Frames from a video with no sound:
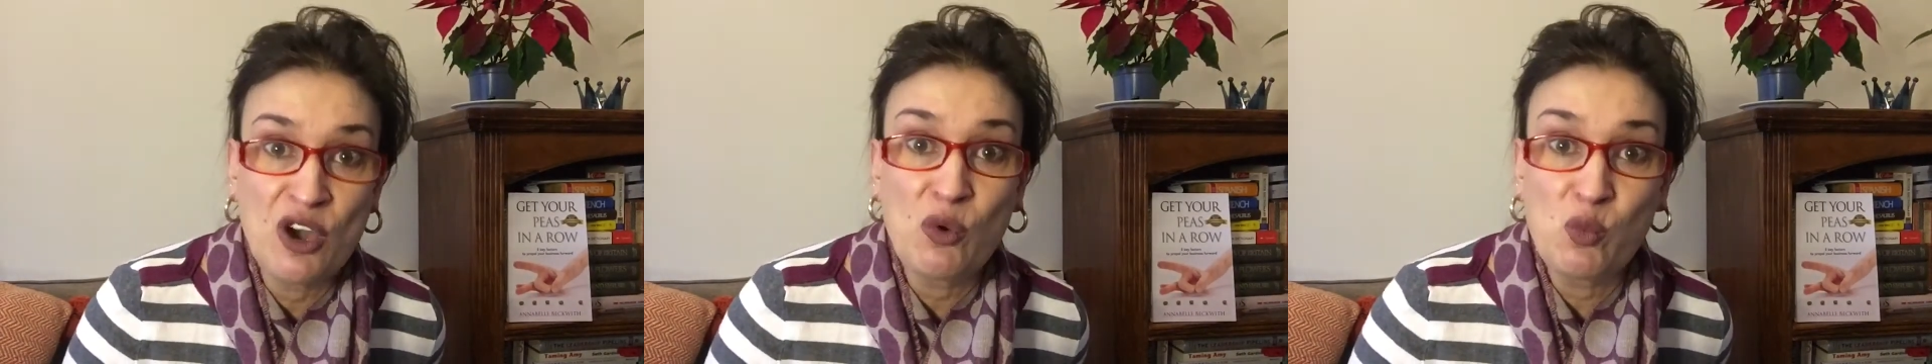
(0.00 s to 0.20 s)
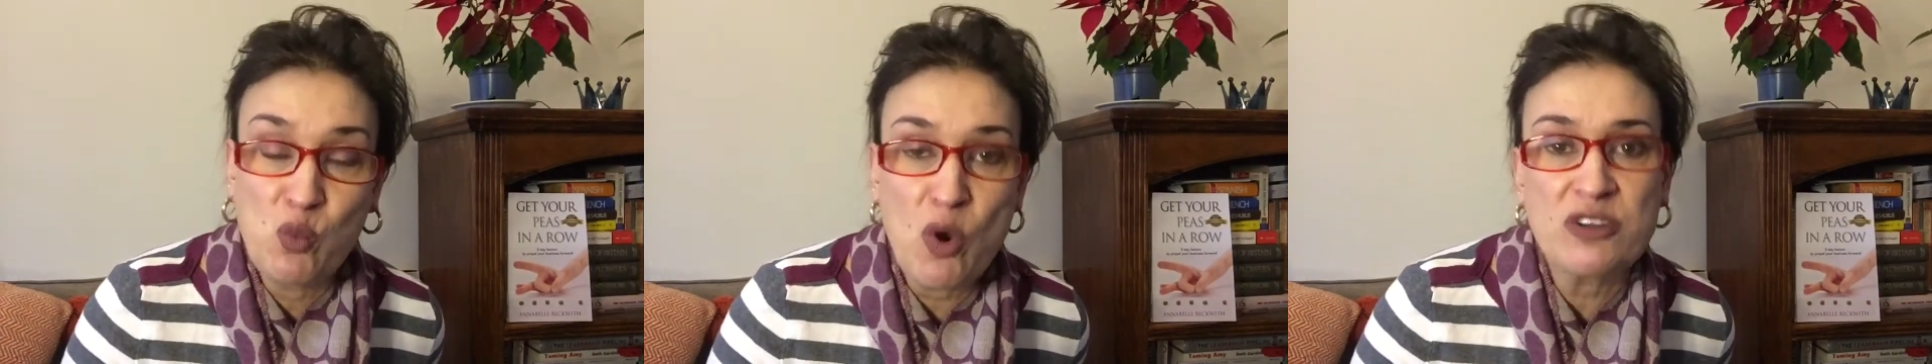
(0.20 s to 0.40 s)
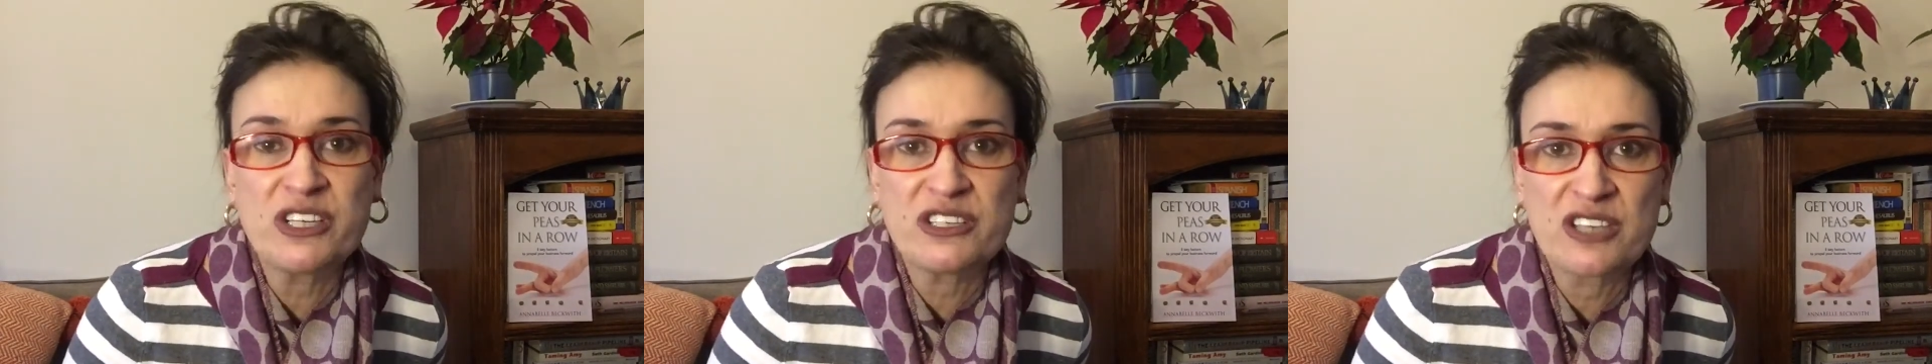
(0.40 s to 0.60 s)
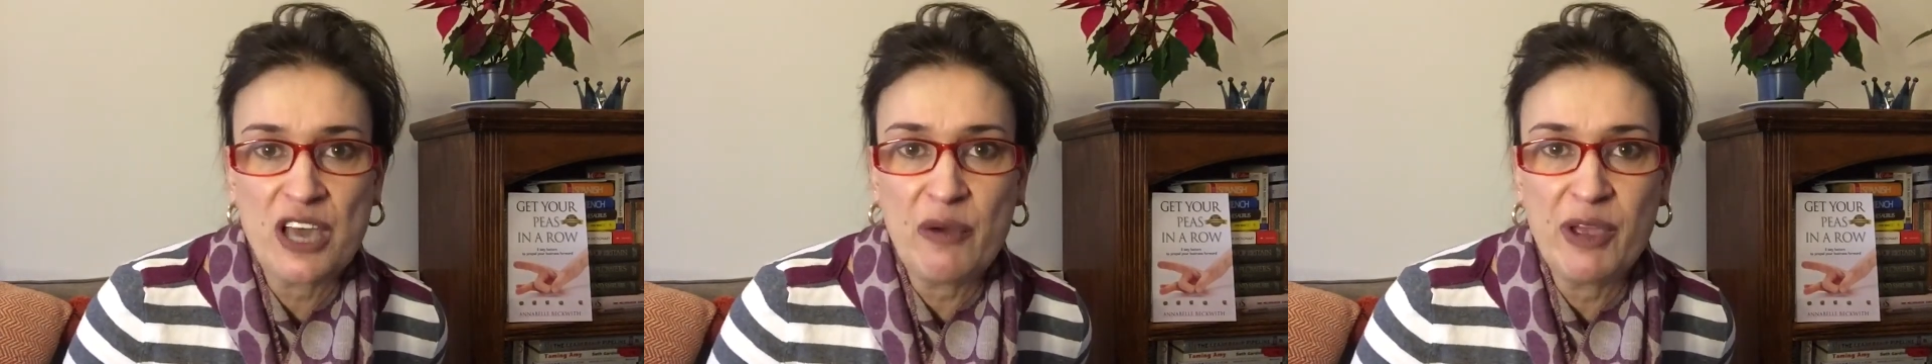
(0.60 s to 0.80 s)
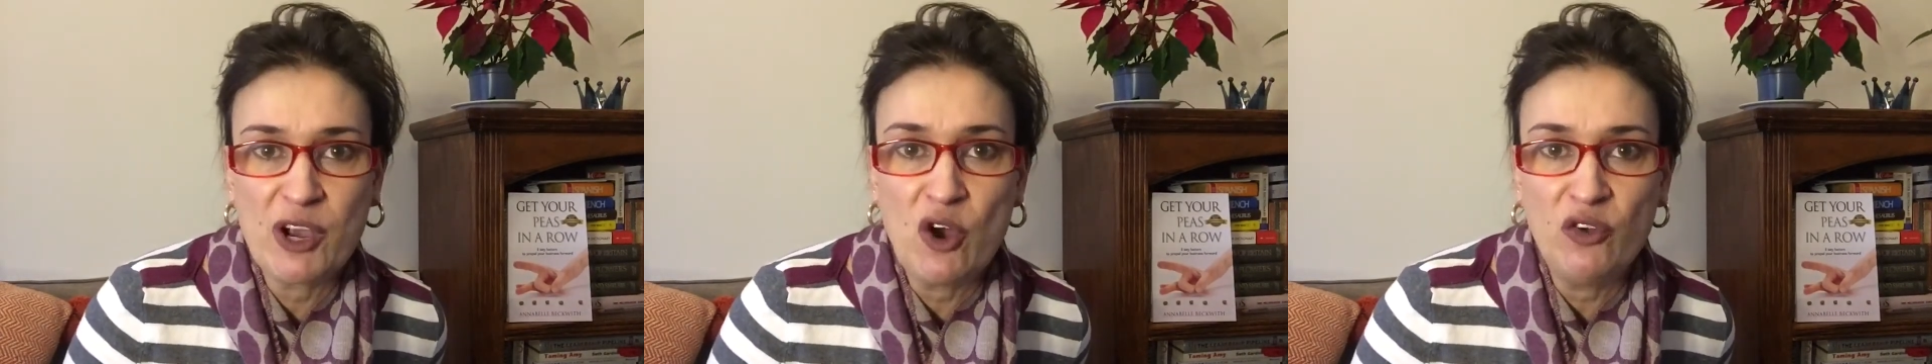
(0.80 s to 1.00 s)
what is
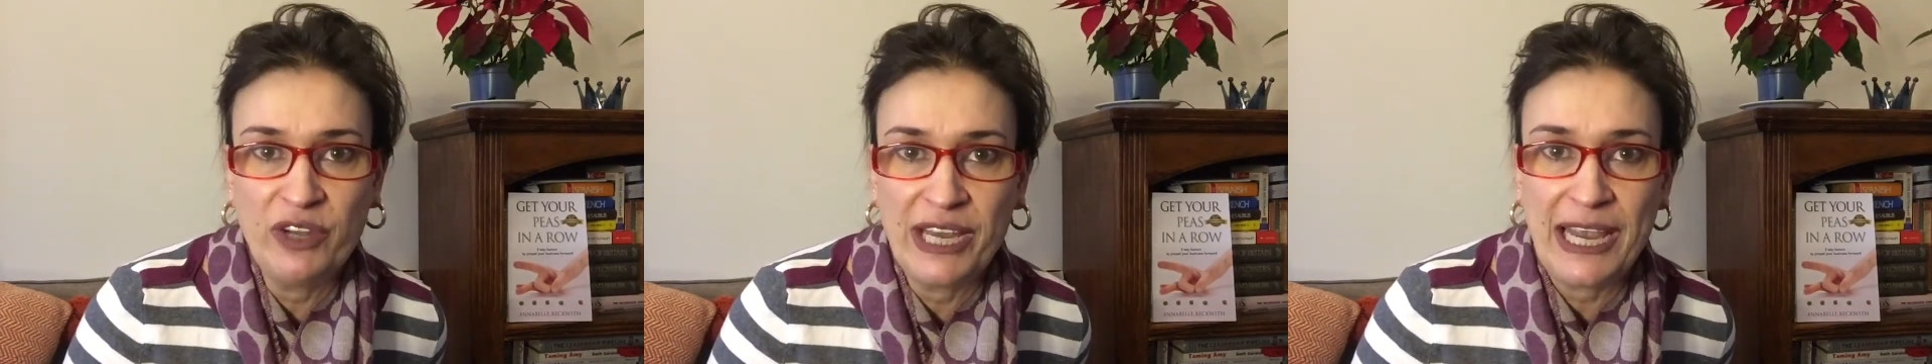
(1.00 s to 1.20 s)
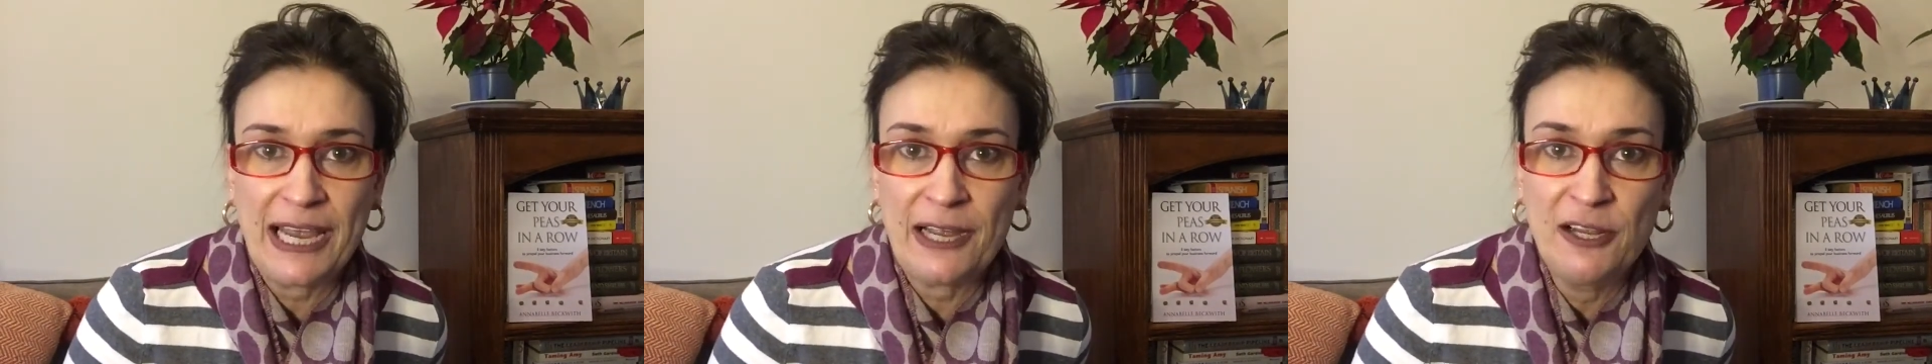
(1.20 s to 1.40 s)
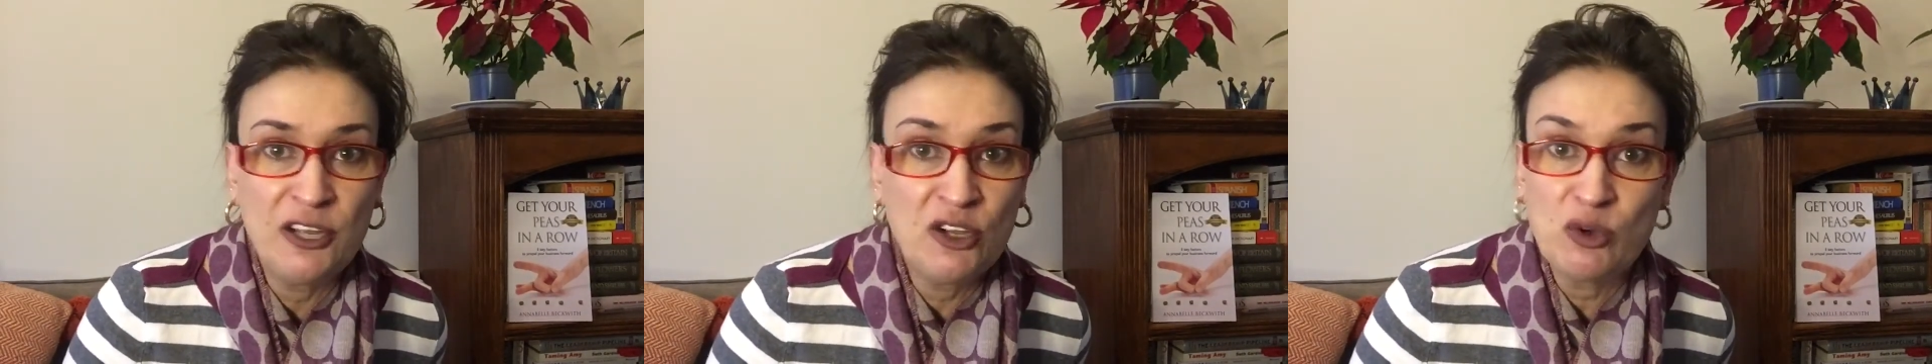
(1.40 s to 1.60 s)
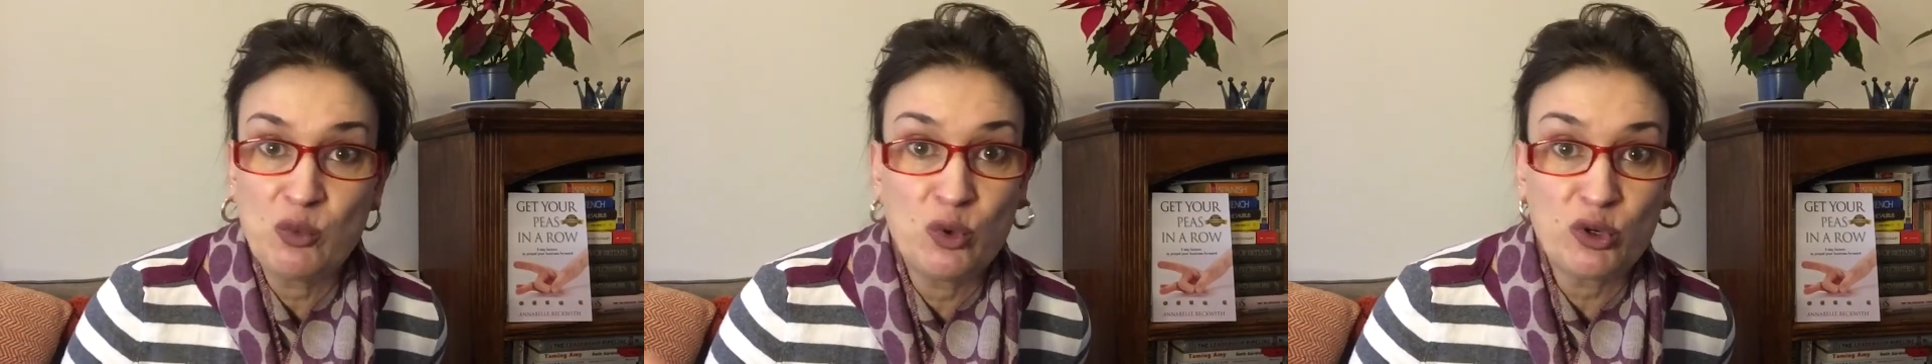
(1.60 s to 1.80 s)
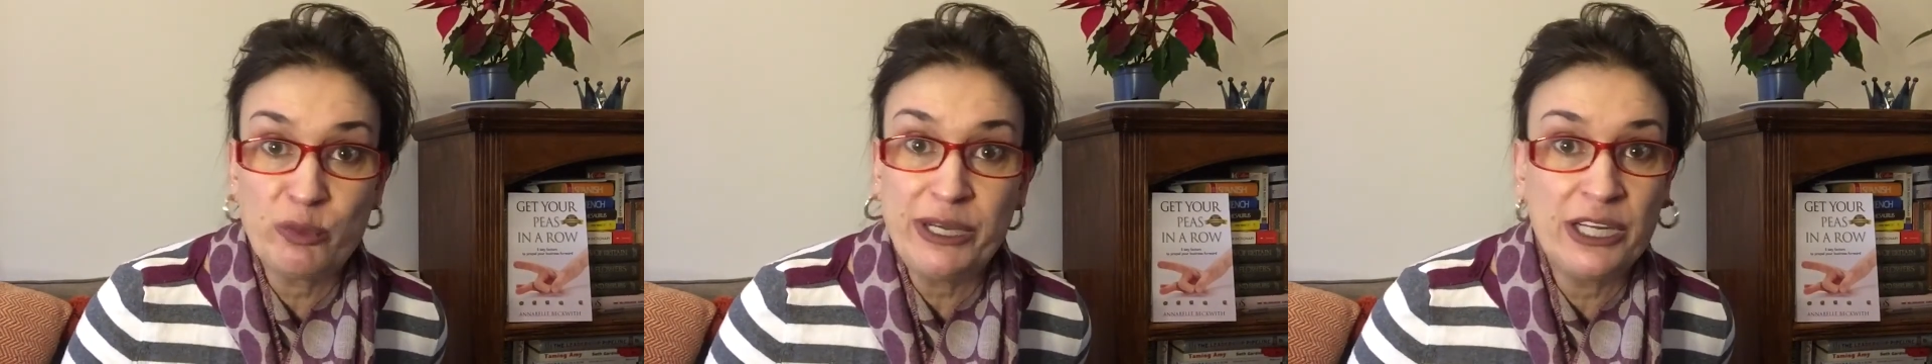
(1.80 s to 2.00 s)
going on here.
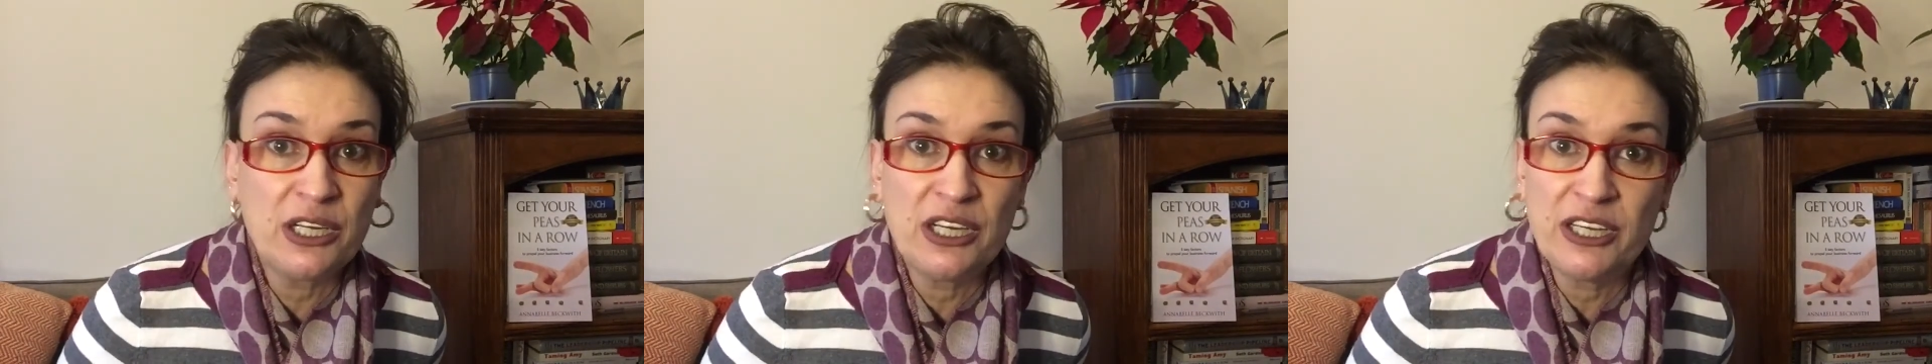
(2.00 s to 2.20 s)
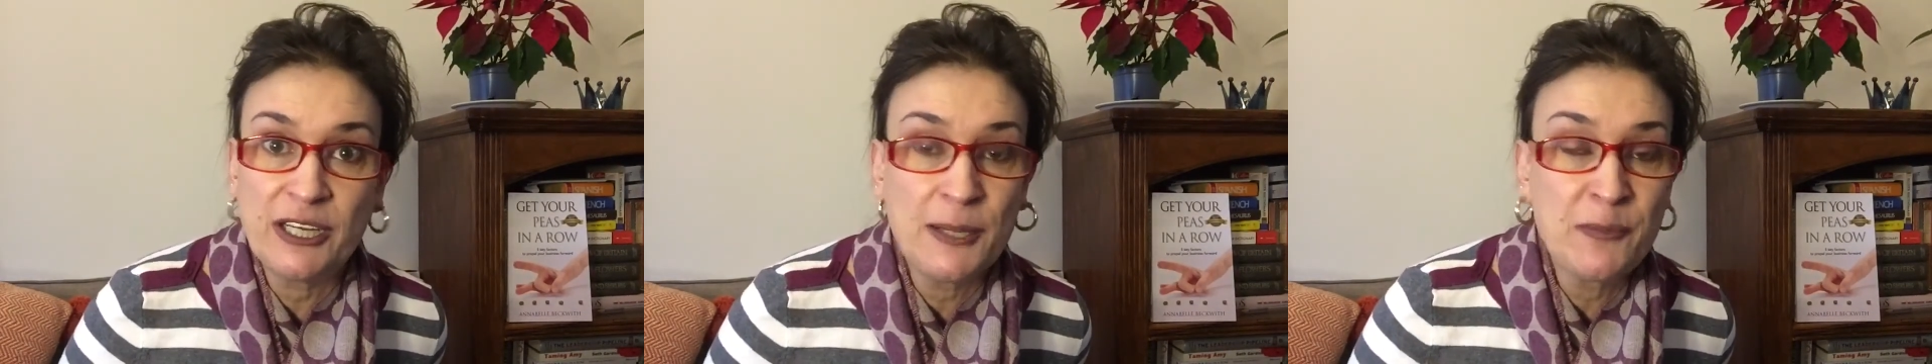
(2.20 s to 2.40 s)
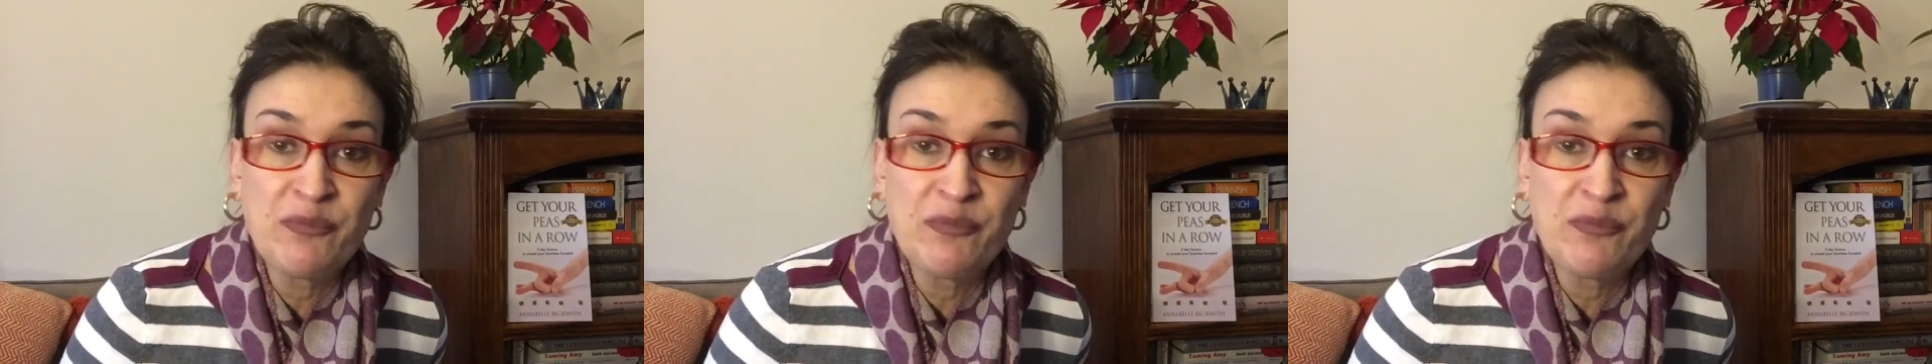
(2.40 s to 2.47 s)
What do we learn?